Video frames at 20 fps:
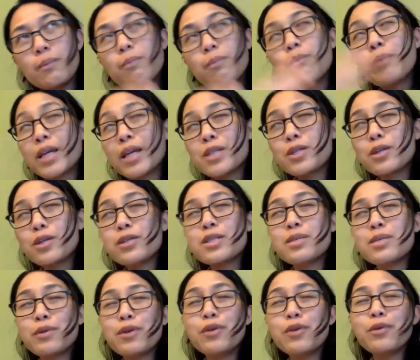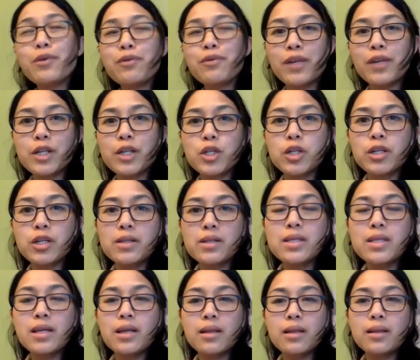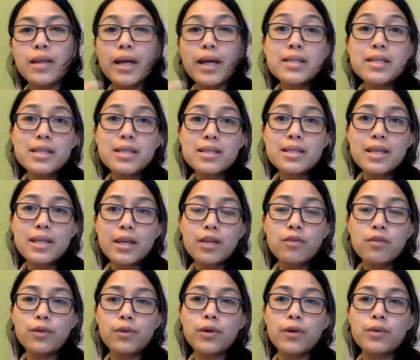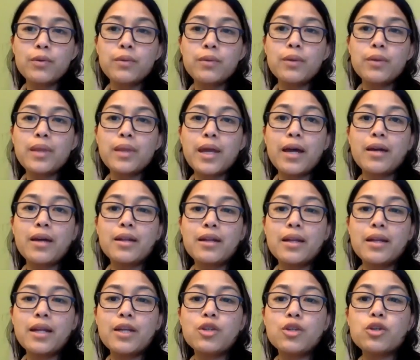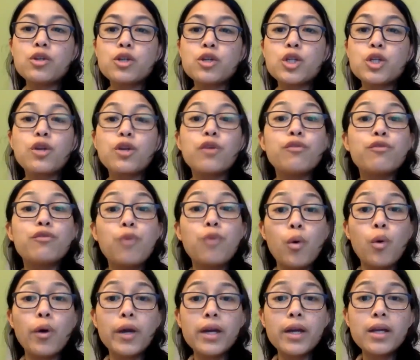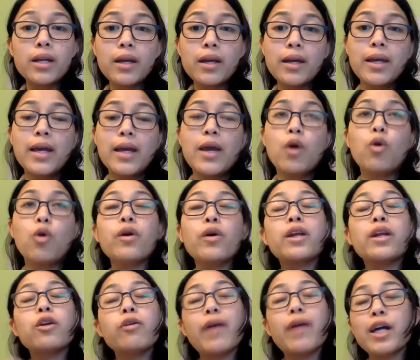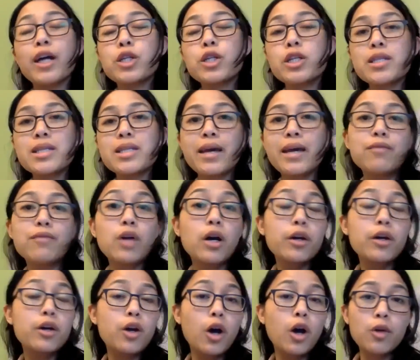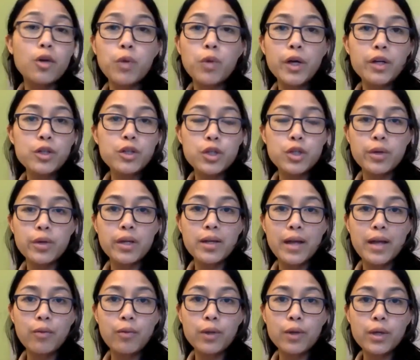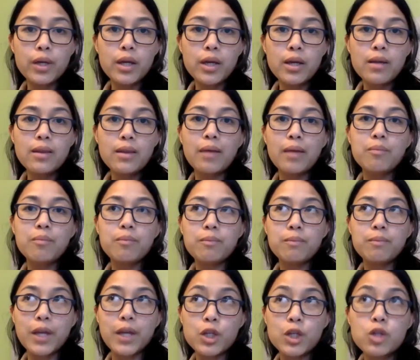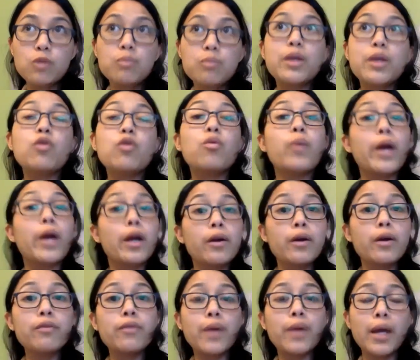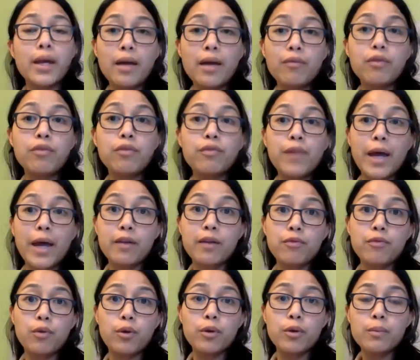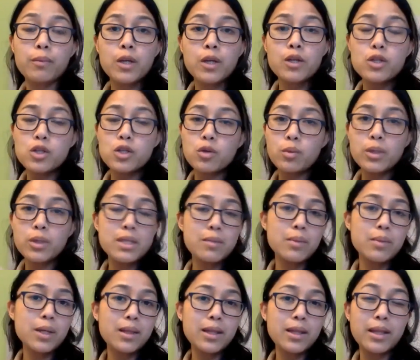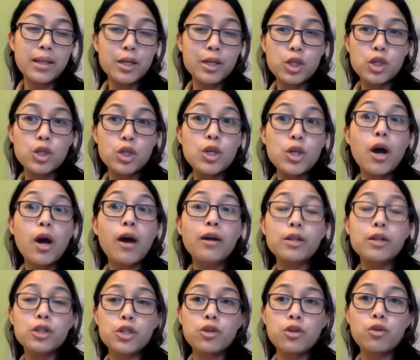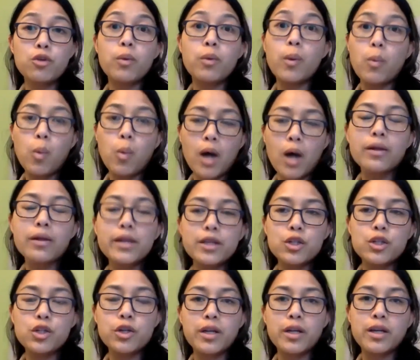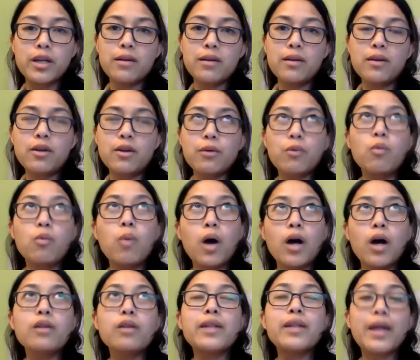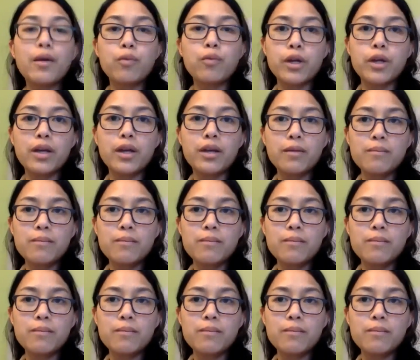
based on some of your reflections, lessons that you've learned that interns should avoid, or interactions that have not gone well during networking that they should be aware of and have a flag for? So what's something that they should not do while interning or while networking?